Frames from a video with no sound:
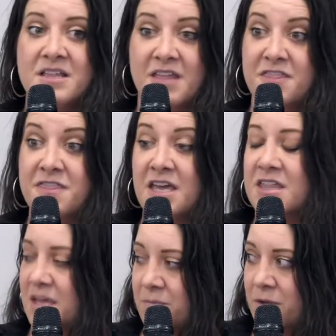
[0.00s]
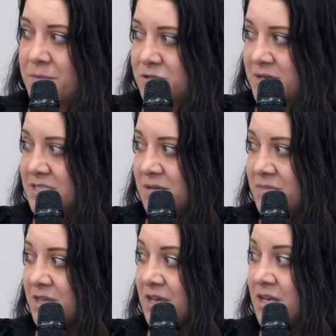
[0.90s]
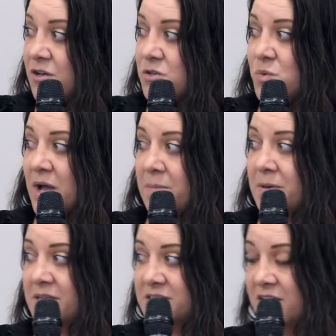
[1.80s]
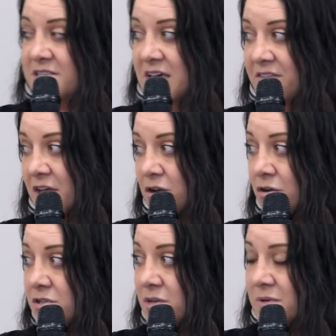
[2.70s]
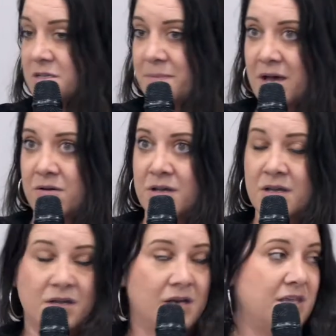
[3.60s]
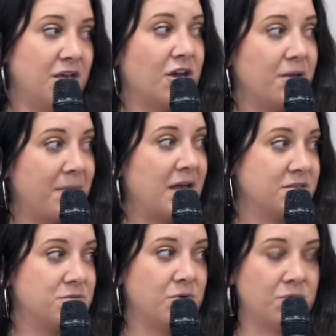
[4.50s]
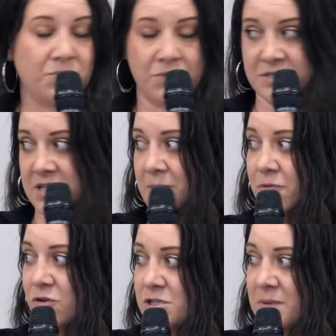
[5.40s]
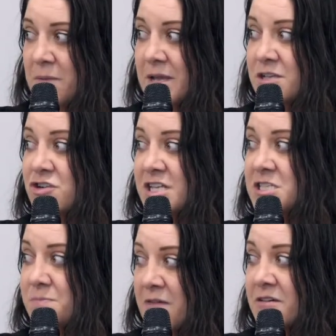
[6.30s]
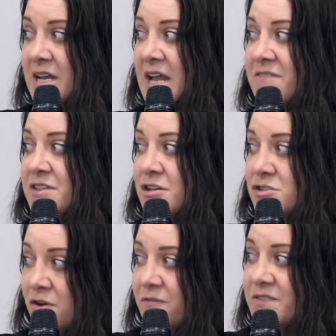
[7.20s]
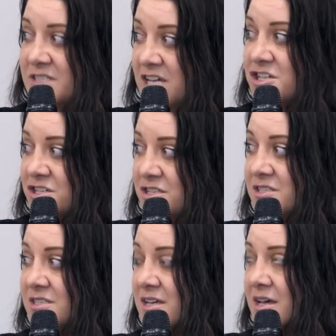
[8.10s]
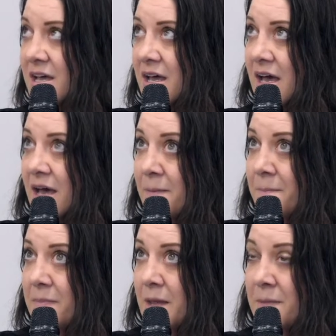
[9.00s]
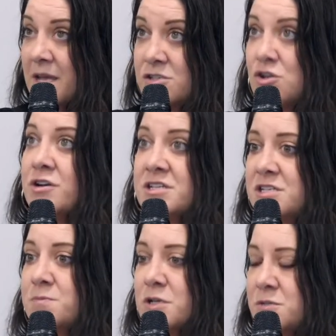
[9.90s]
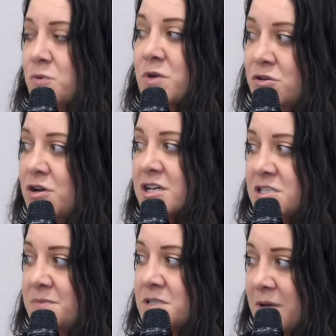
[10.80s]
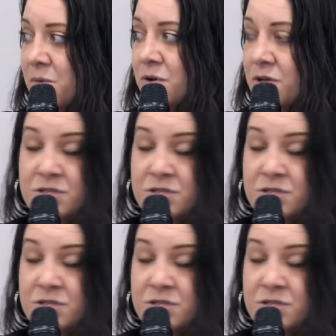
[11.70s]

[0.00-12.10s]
they think they might be doing something in a good way, but it turns out they're not. So it's about, I think, going back to what we were saying before, it's about being transparent and having those conversations and being as honest as possible with your customers about what you're